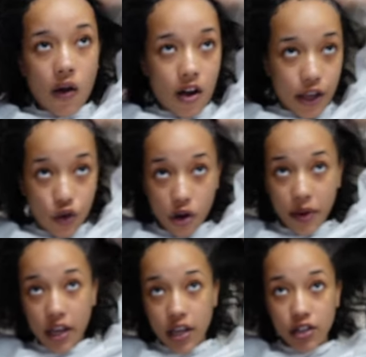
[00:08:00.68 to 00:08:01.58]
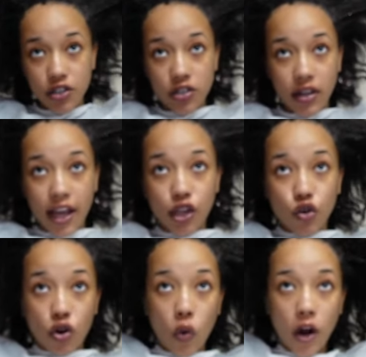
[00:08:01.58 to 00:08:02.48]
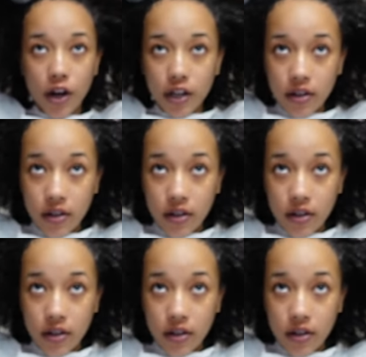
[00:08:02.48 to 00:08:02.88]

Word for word: on your page, like your work,